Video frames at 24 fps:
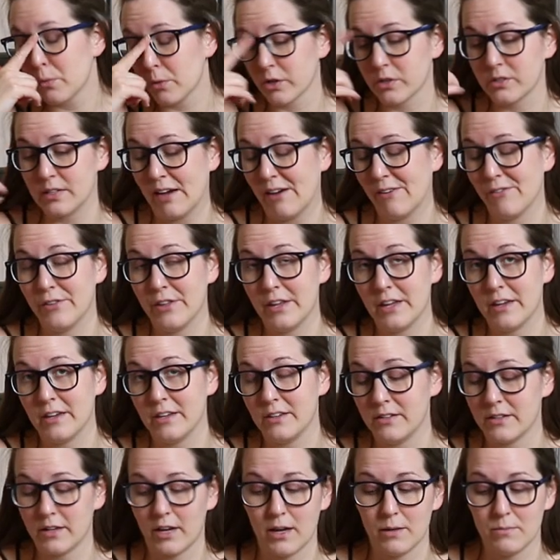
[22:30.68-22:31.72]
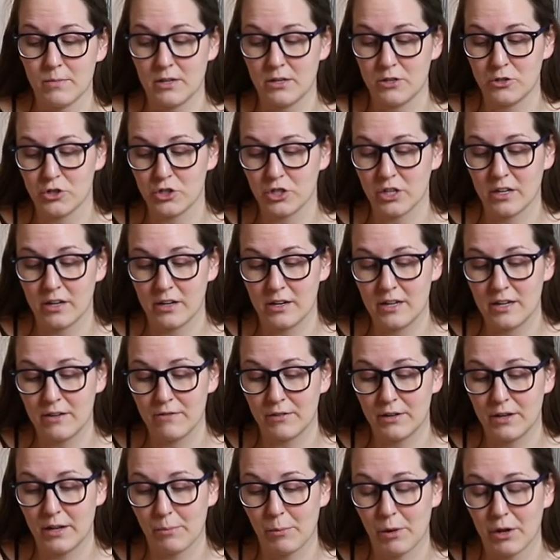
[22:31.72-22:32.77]
It worked out in the end. I managed to get an
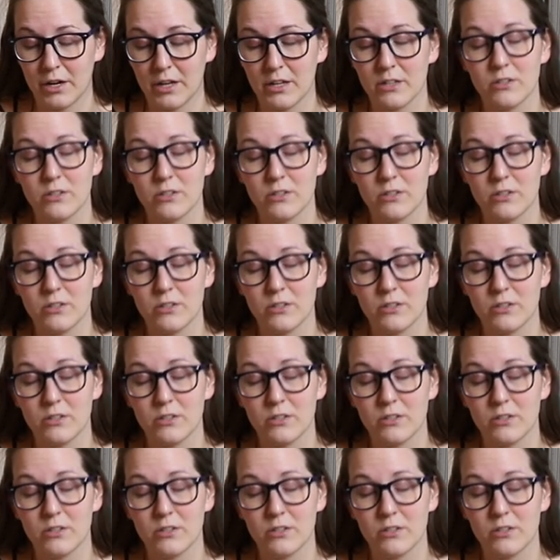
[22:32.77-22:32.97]
even hem on